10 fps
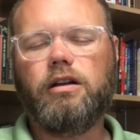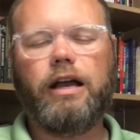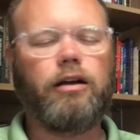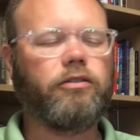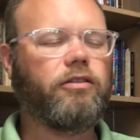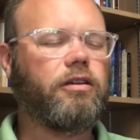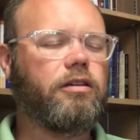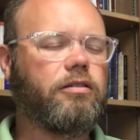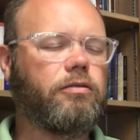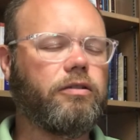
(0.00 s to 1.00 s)

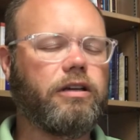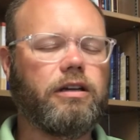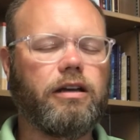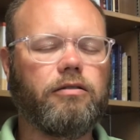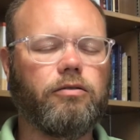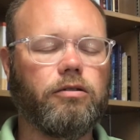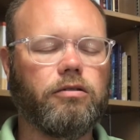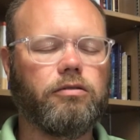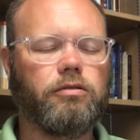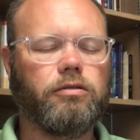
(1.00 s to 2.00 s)
housing or in
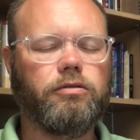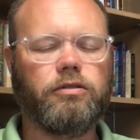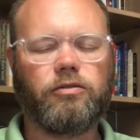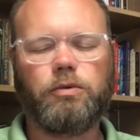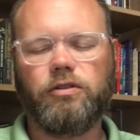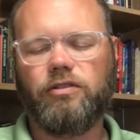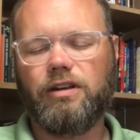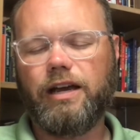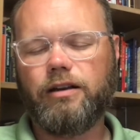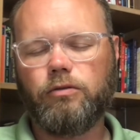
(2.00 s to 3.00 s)
or, or who experience
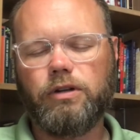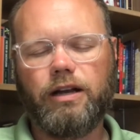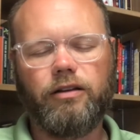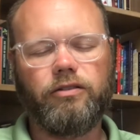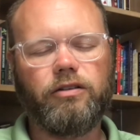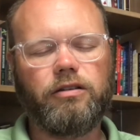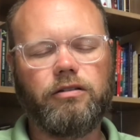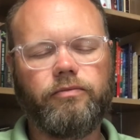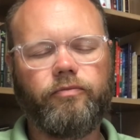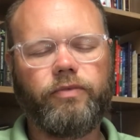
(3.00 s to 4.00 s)
inadequate housing.
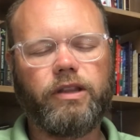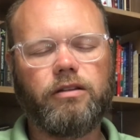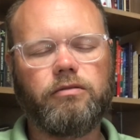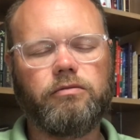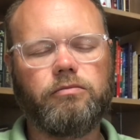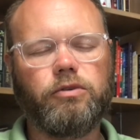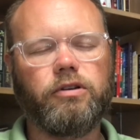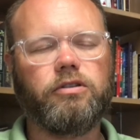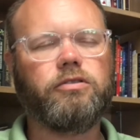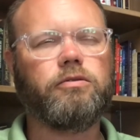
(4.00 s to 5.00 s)
Pray
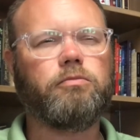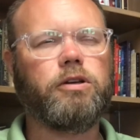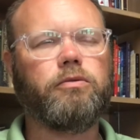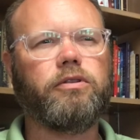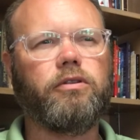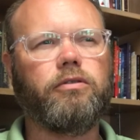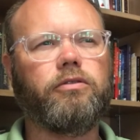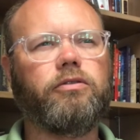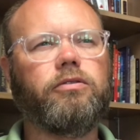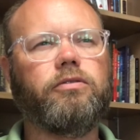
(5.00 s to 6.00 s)
that you would be with
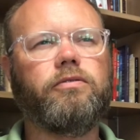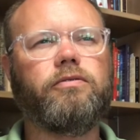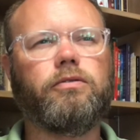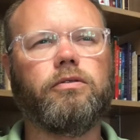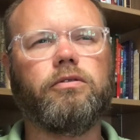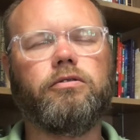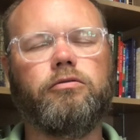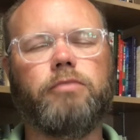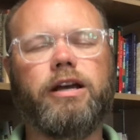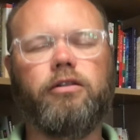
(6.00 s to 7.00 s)
those for
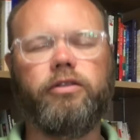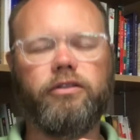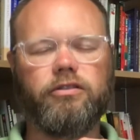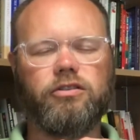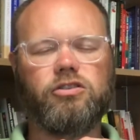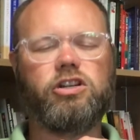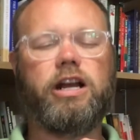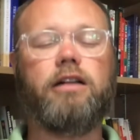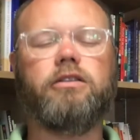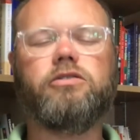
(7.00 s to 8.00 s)
whom health is a
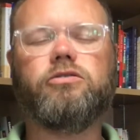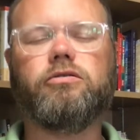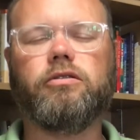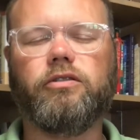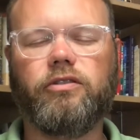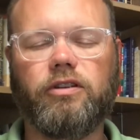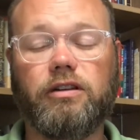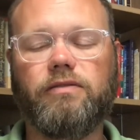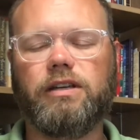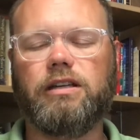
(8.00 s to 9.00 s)
challenge or a
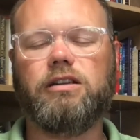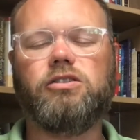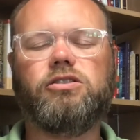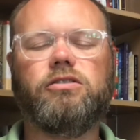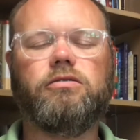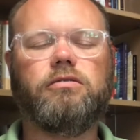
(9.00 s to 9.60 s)
significant issue.